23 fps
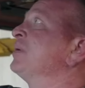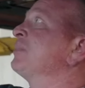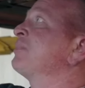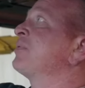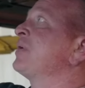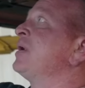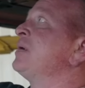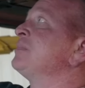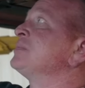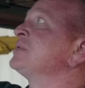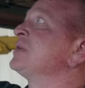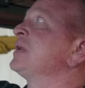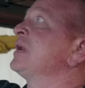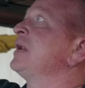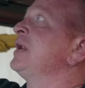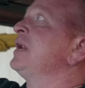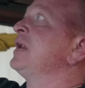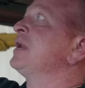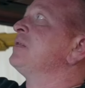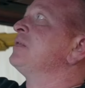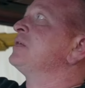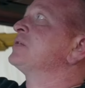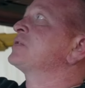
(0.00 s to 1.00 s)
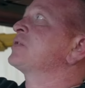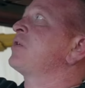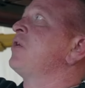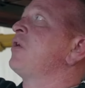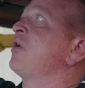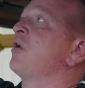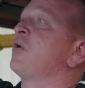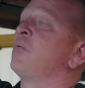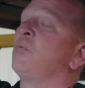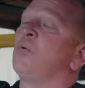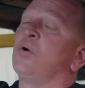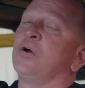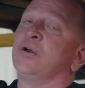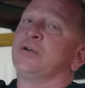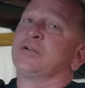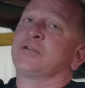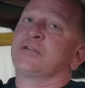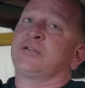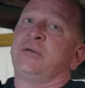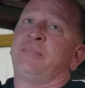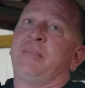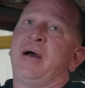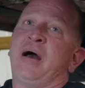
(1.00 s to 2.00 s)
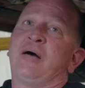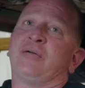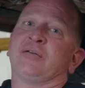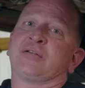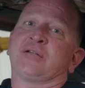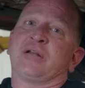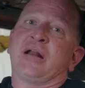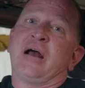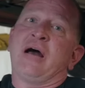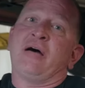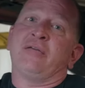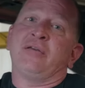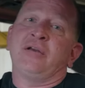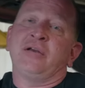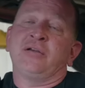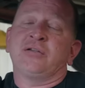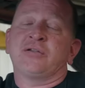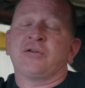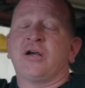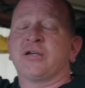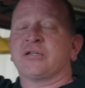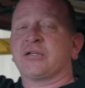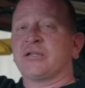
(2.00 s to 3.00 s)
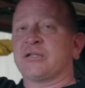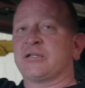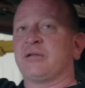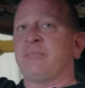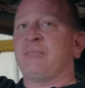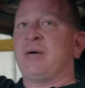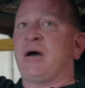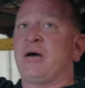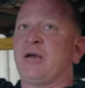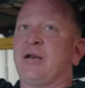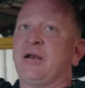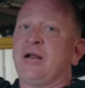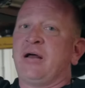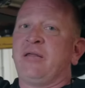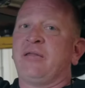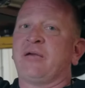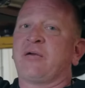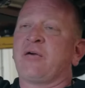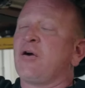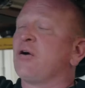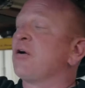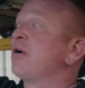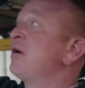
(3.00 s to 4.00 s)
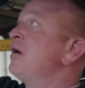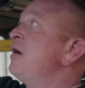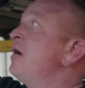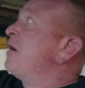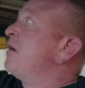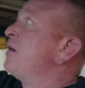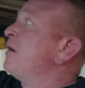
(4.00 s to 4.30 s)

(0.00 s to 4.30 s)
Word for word: the big problems that I had on this car was the mounts and how the exhaust system mounted on the car.